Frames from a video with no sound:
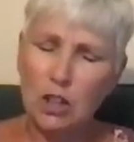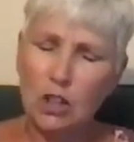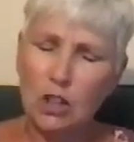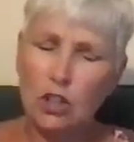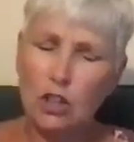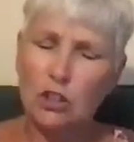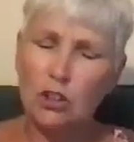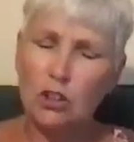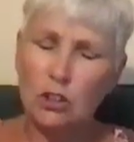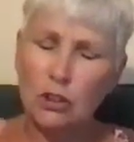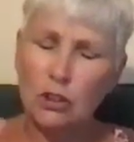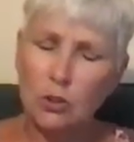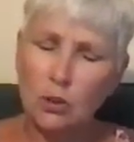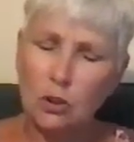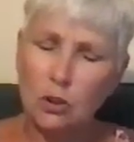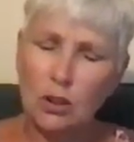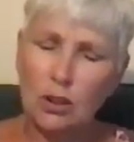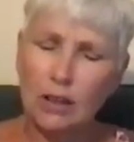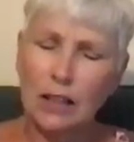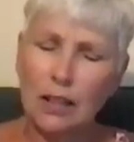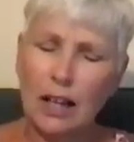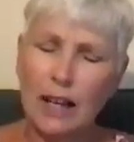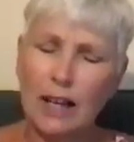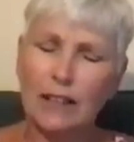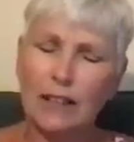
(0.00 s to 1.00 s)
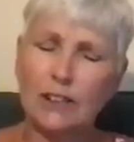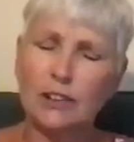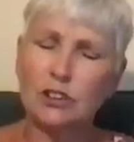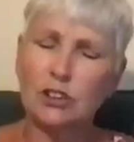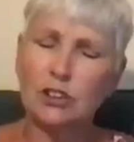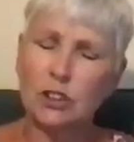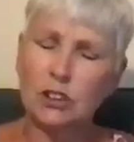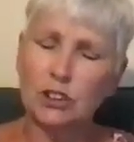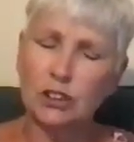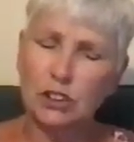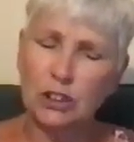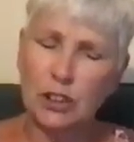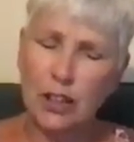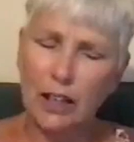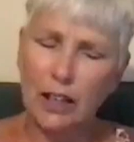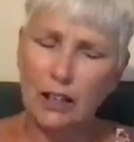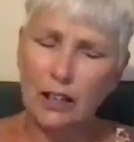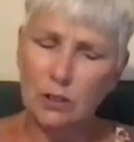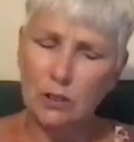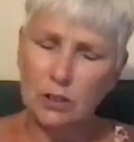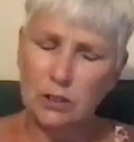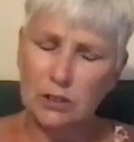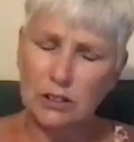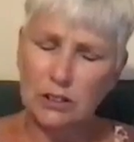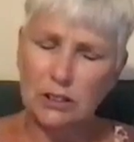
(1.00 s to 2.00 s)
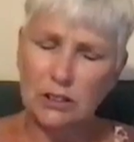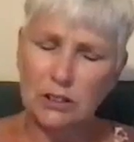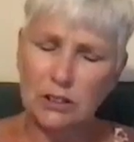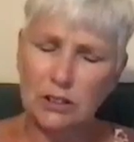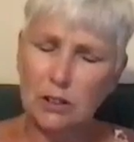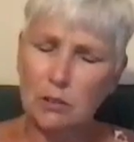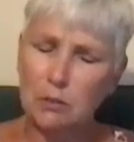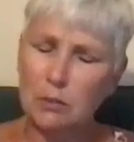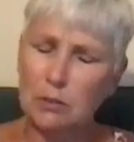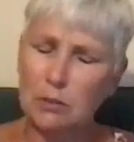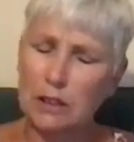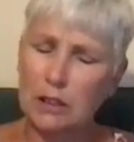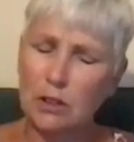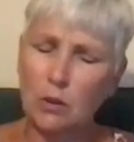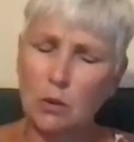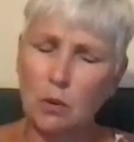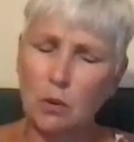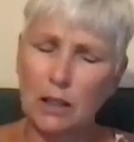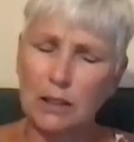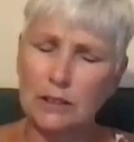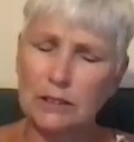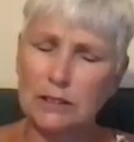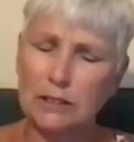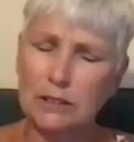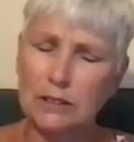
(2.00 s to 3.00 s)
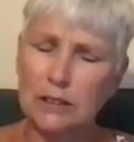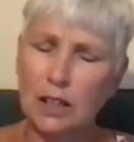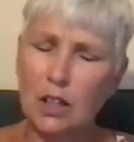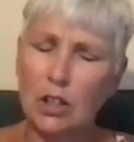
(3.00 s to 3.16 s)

Utilize your chakra system, dear ones.